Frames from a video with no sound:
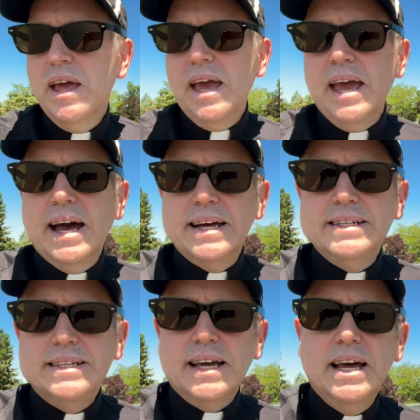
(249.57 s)

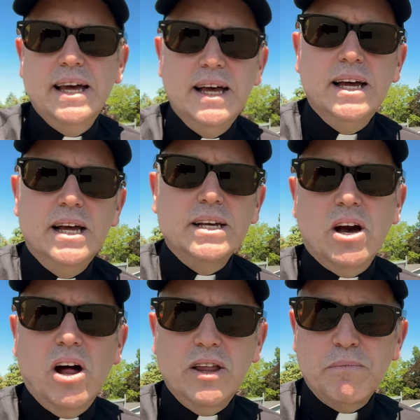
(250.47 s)
and
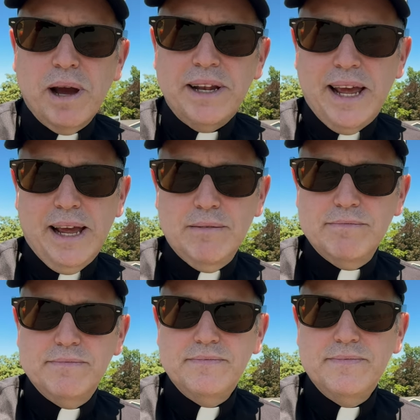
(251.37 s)
call it by name
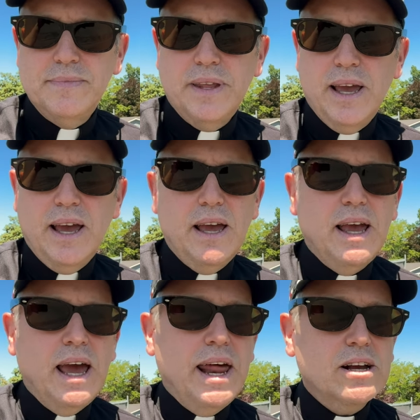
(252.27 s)

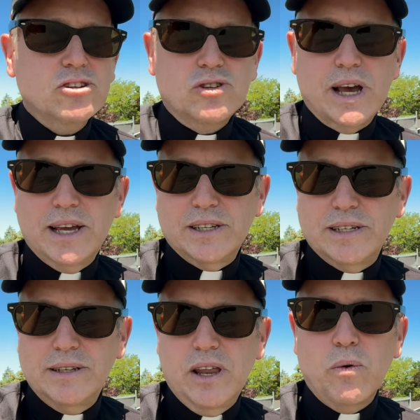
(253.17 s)
and exercise
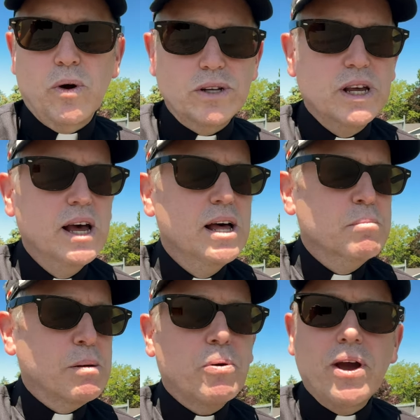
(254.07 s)
it. In other words,
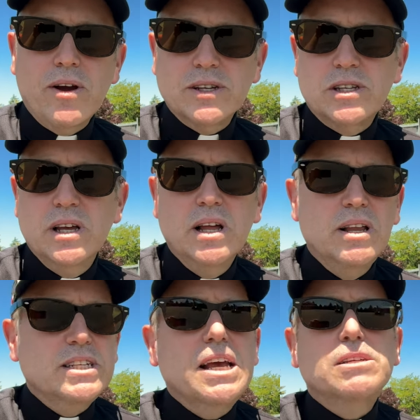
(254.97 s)
my prayer is,
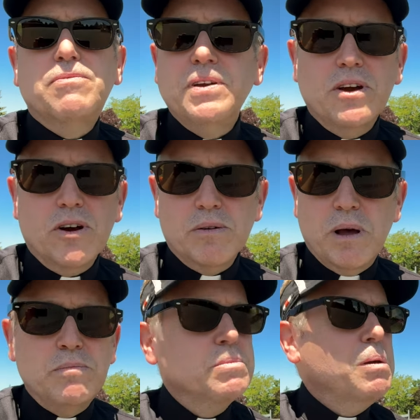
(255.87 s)
let's say it's fear.
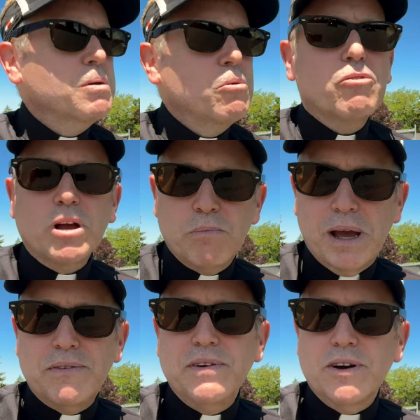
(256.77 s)
Maybe I'm overcome
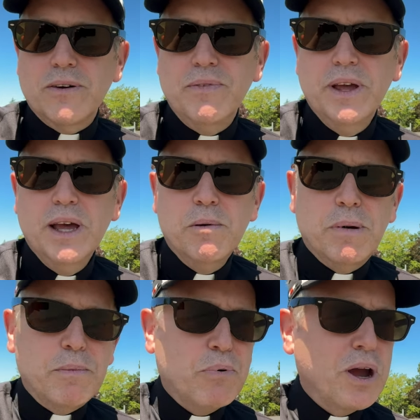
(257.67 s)
by fear.
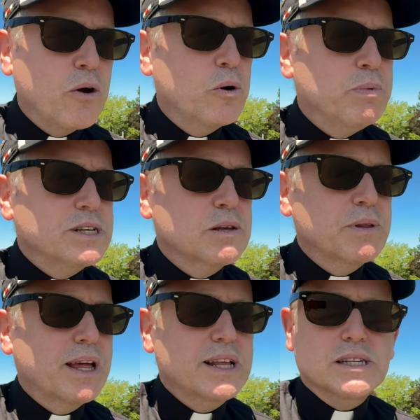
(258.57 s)
My prayer would be
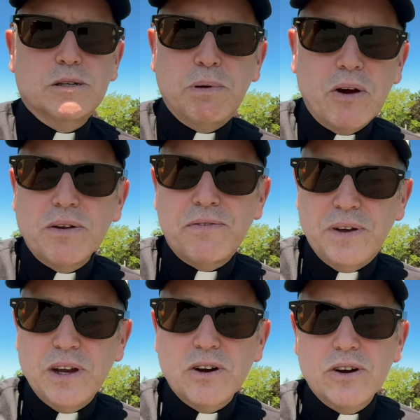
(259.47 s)
something like this: spirit of
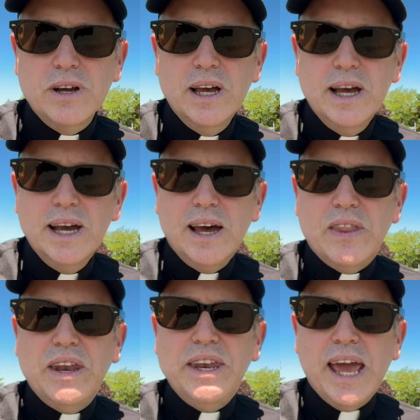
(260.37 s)
fear, in
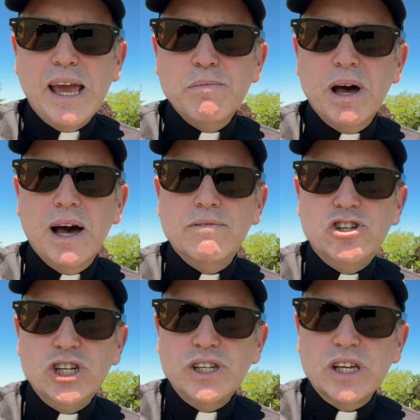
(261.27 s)
the name of
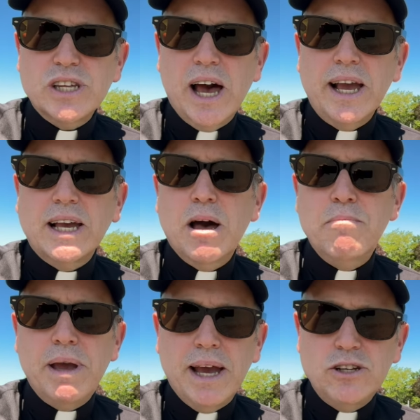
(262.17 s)
Jesus, I
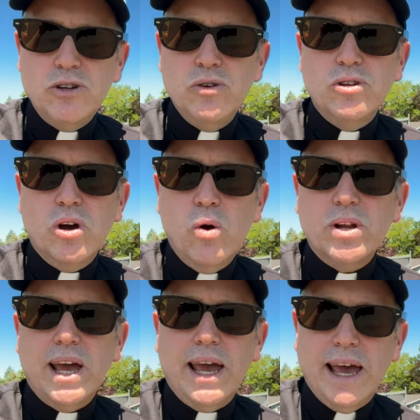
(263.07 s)
command you to go
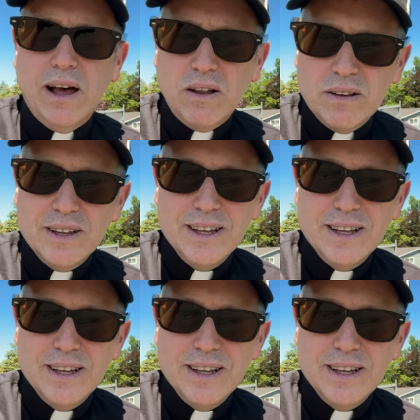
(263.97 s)
to hell